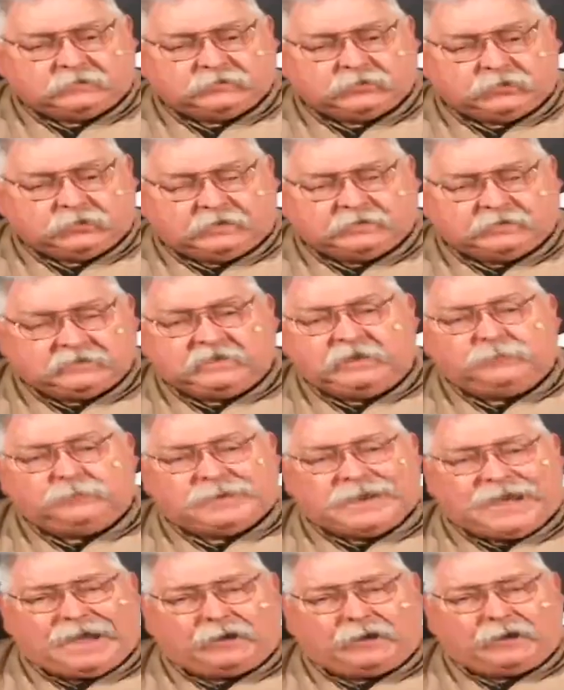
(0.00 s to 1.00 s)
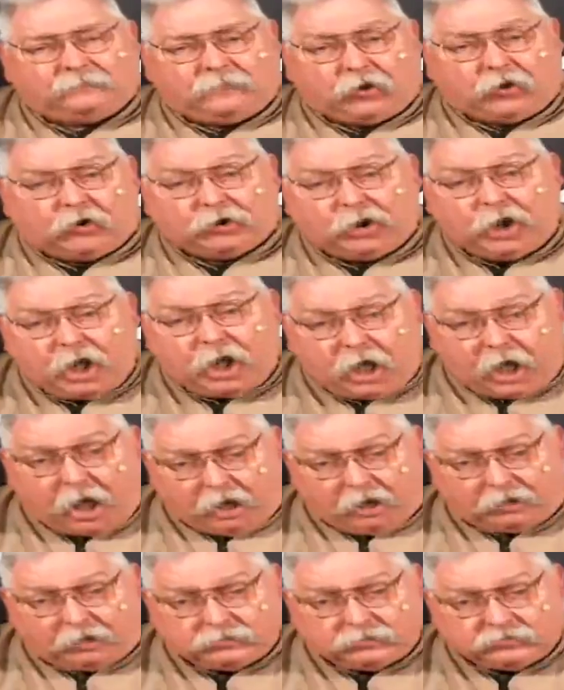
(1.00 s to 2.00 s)
So let's keep it out of our
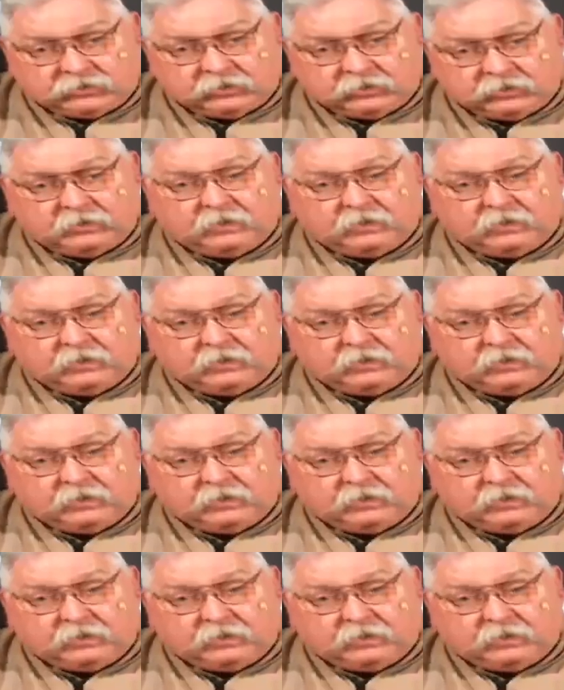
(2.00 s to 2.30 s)
lungs,